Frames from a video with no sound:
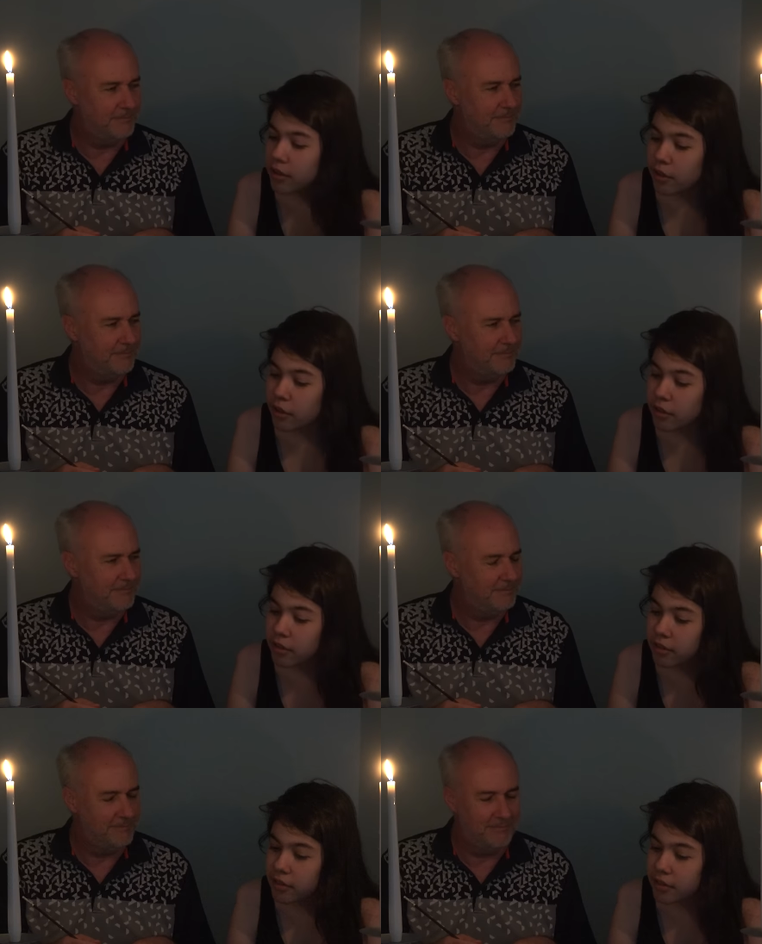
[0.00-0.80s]

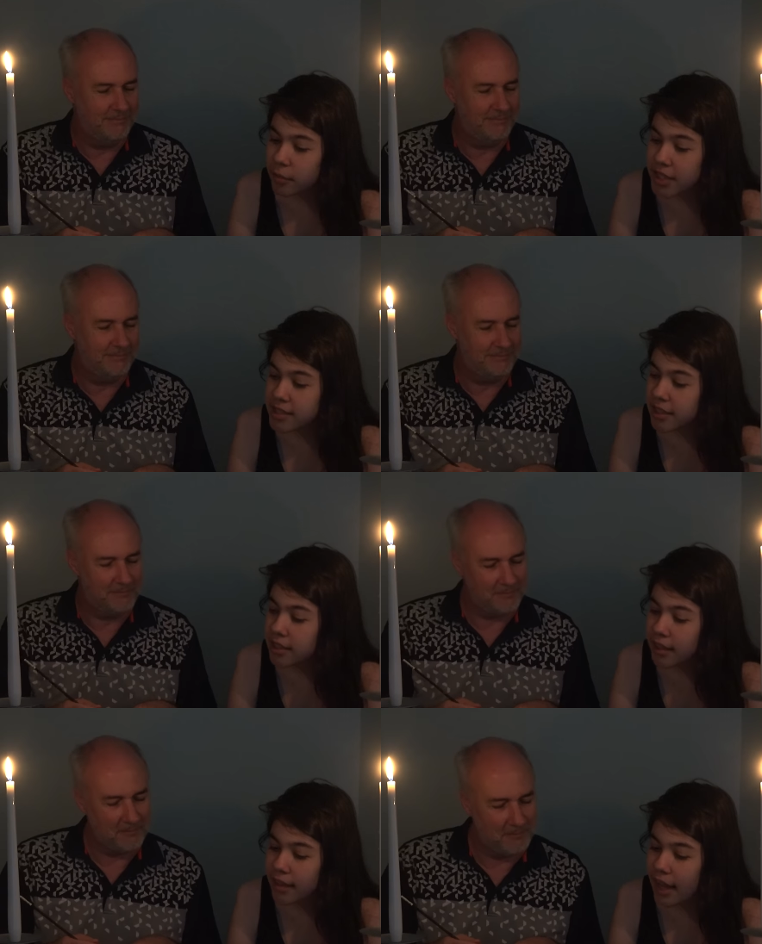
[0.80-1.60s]
Speaker 1: Or
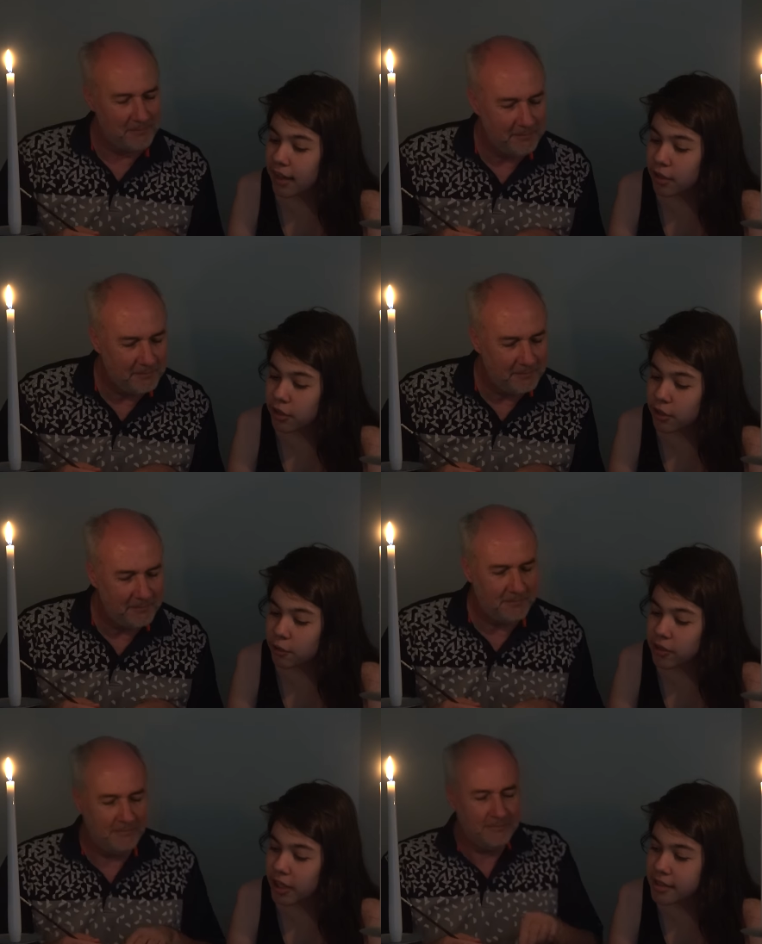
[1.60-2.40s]
basically that, or
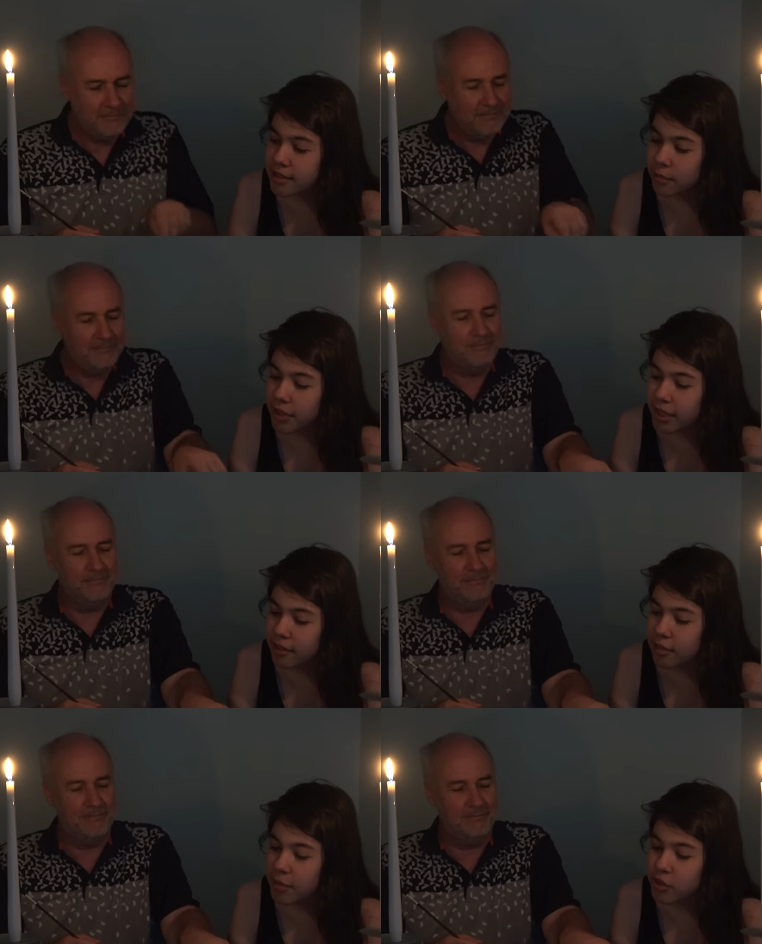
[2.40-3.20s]
you've done
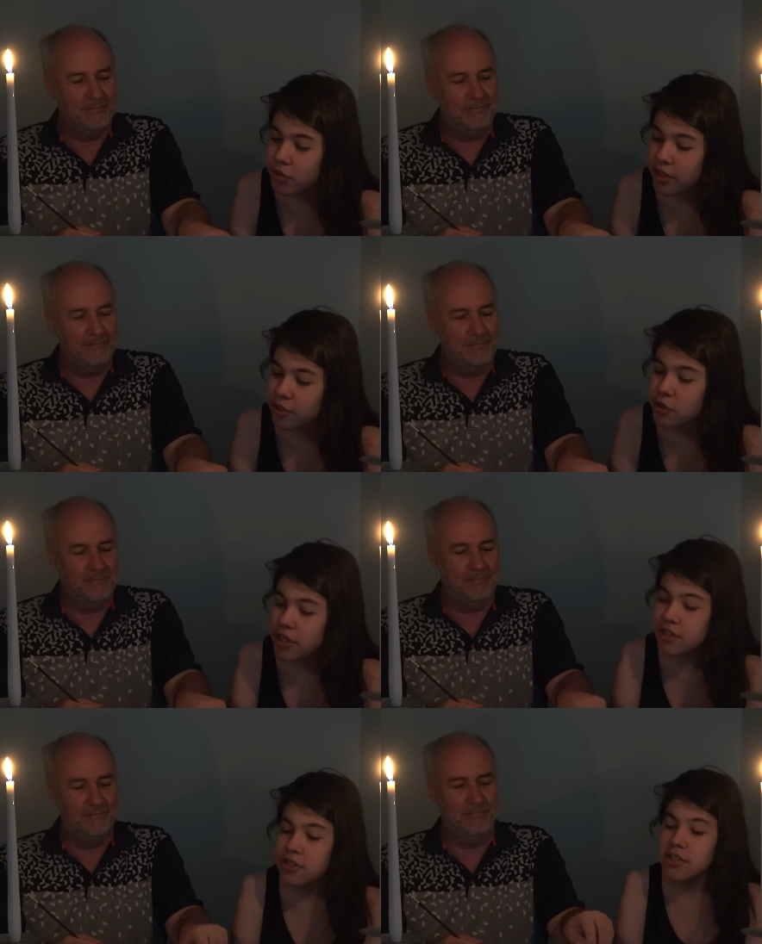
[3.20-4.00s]
something to betray their trust or